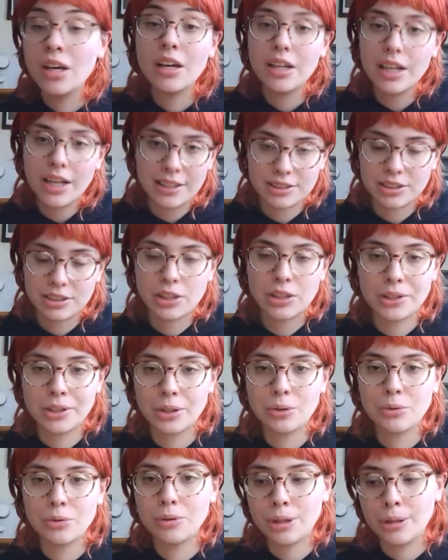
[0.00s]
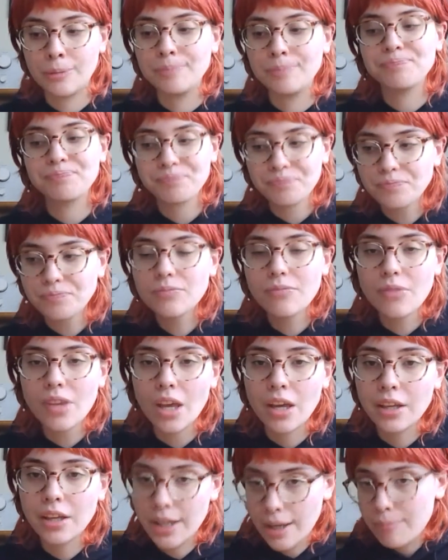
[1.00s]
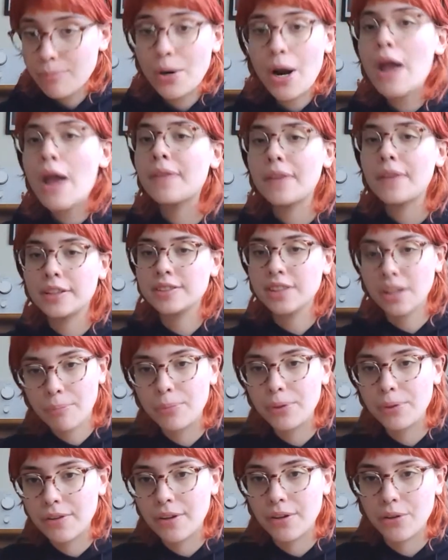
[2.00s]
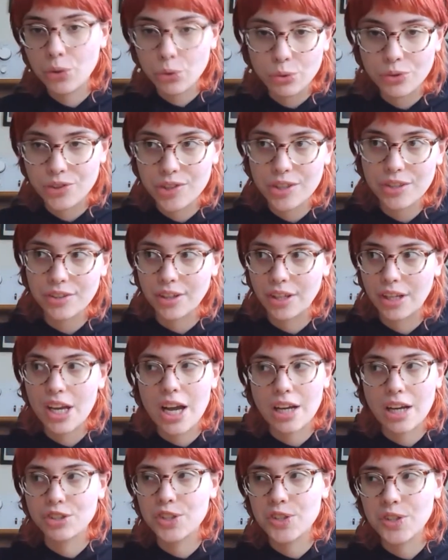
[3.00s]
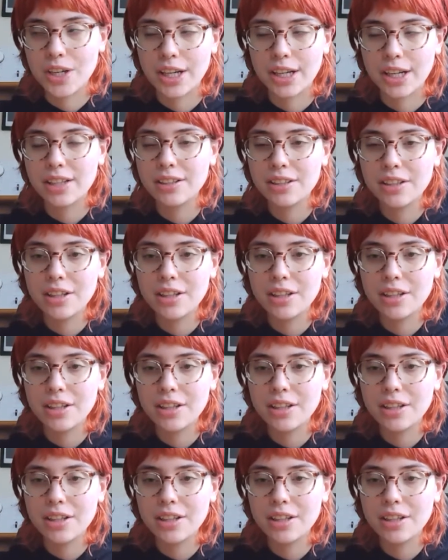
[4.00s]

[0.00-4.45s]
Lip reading: Yeah, so yeah, Brighton is a pretty cool city, actually.